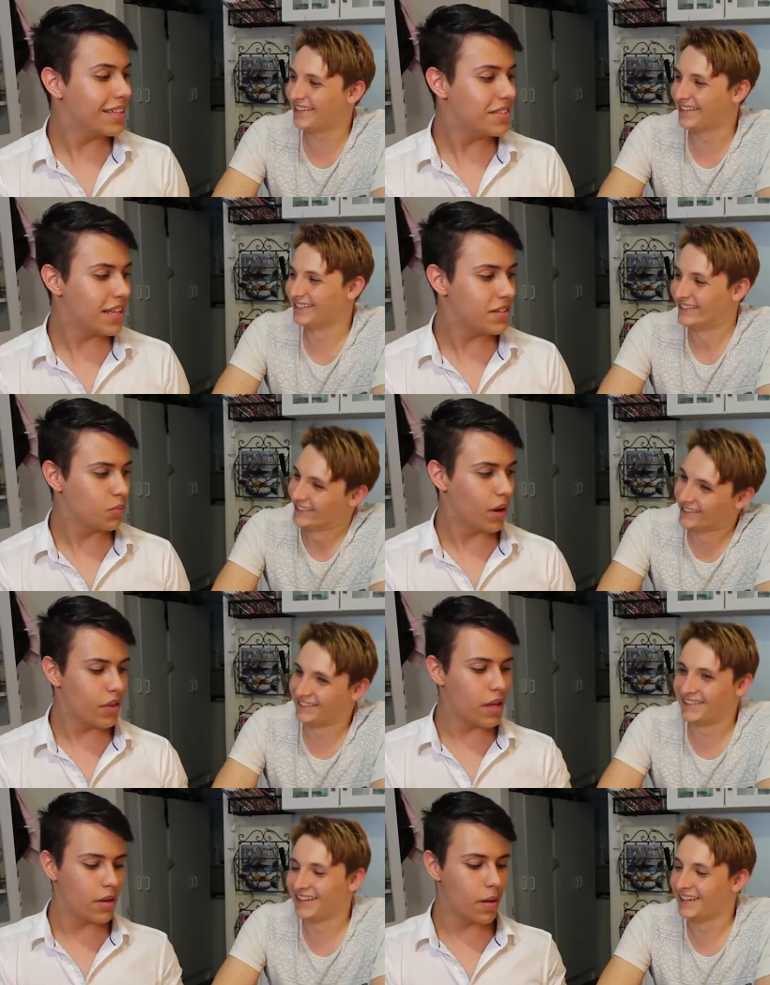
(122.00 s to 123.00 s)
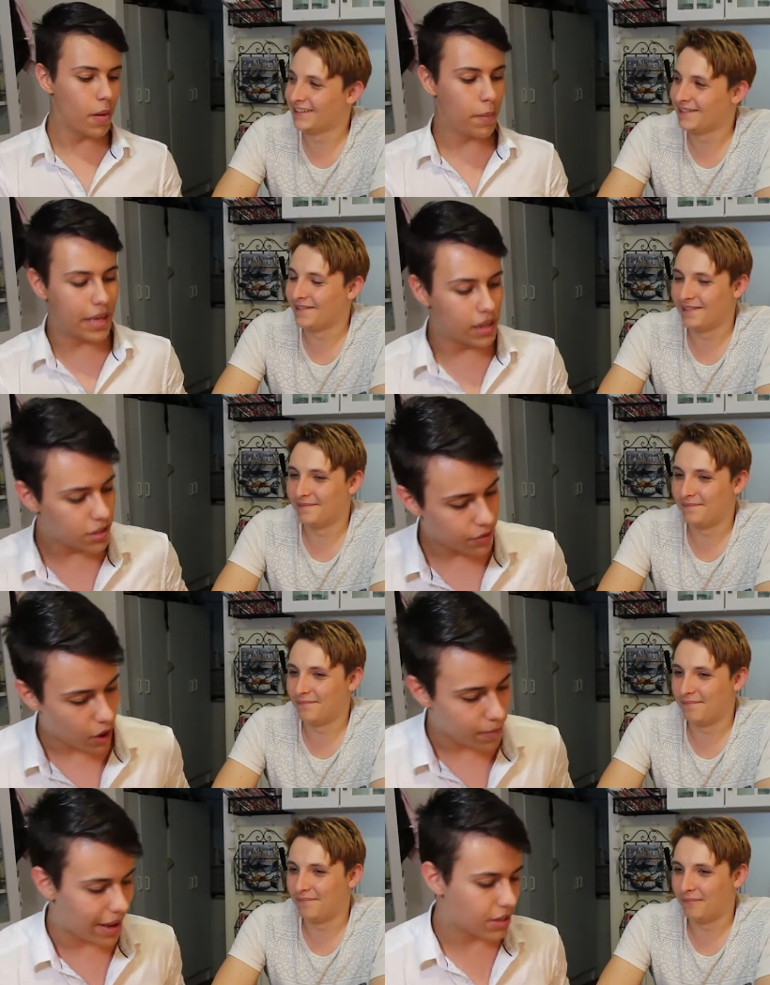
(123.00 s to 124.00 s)
Speaker 1: that's that's one of the uh, appeals of
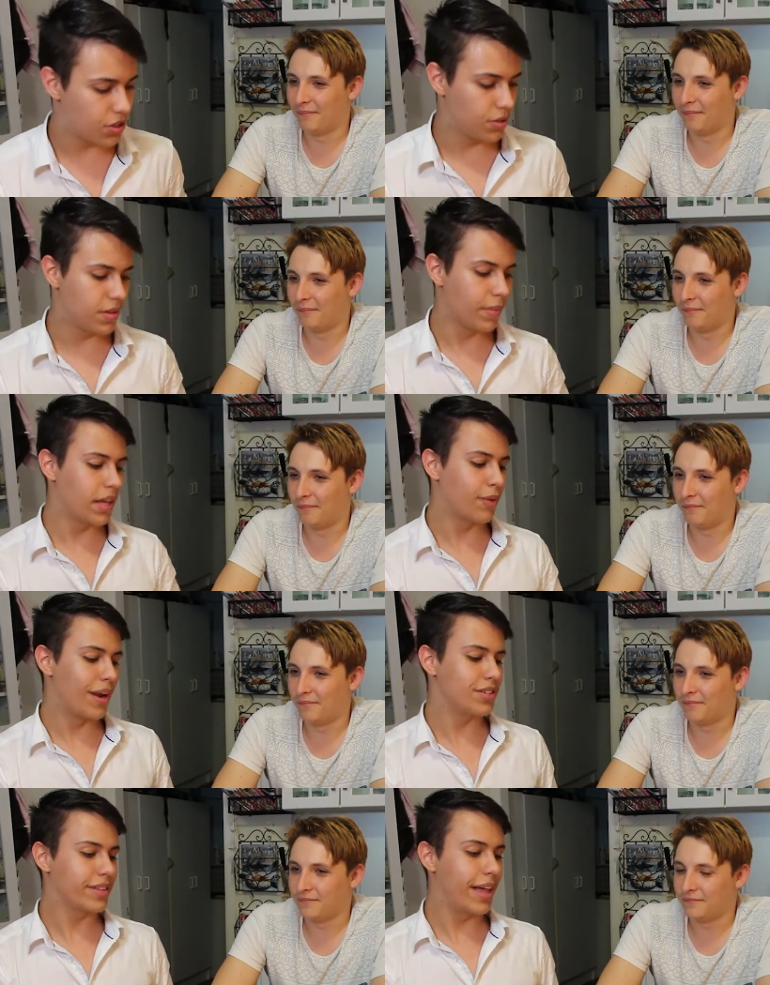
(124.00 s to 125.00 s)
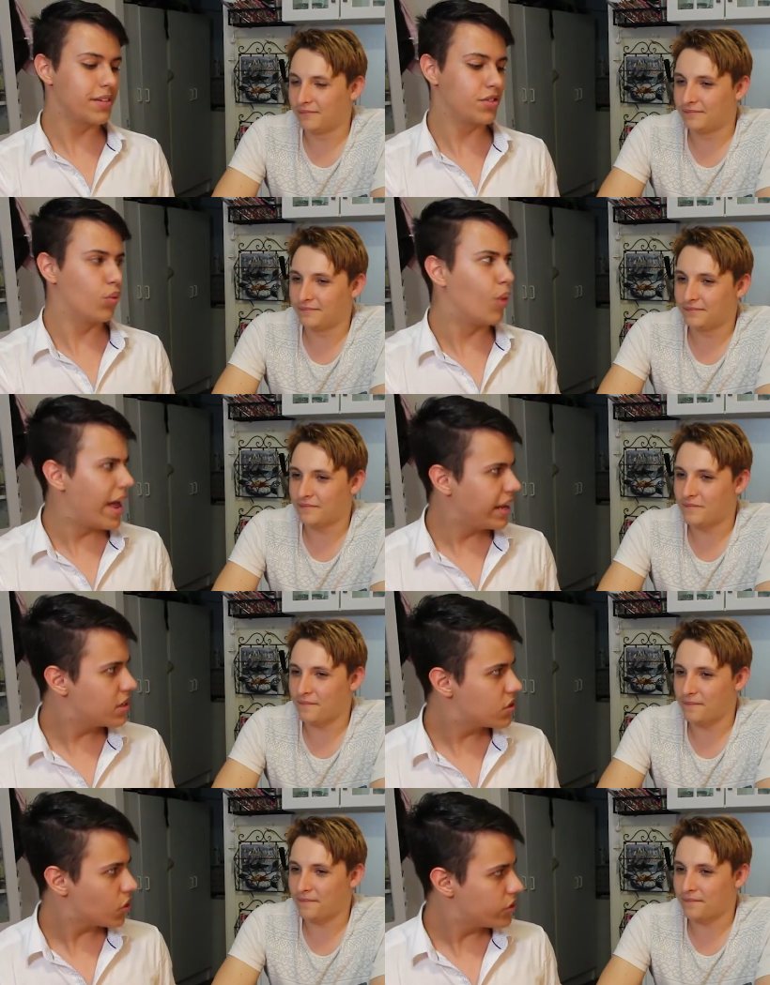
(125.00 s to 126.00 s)
going back to something like Ratchet and Clank is the writing
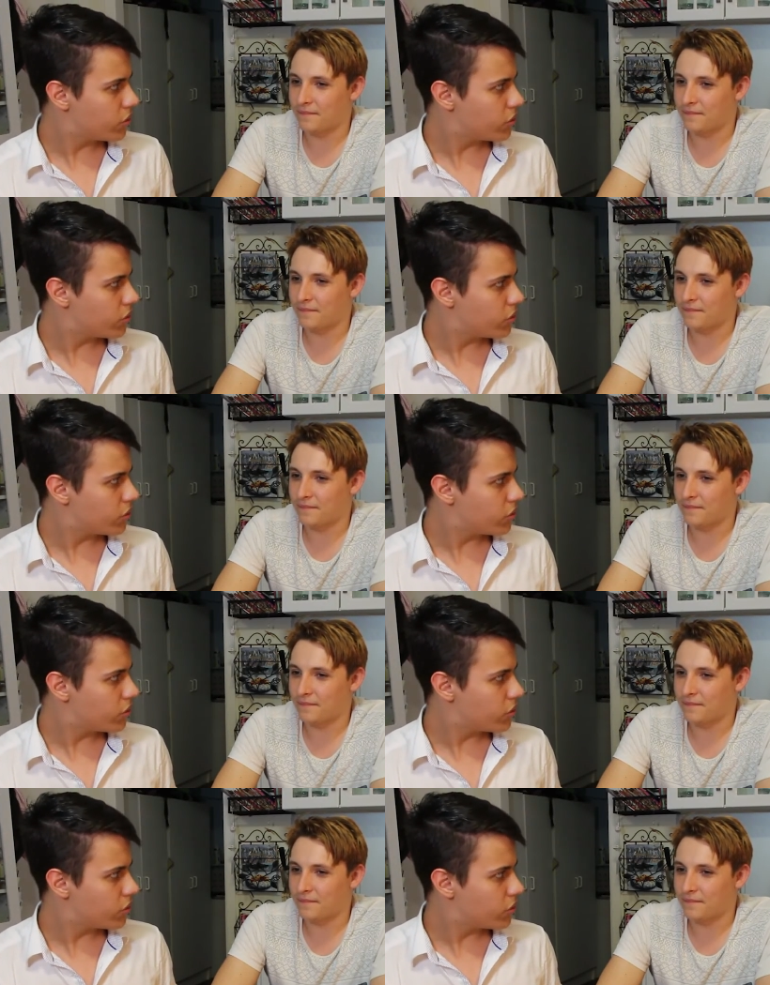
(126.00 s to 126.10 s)
is so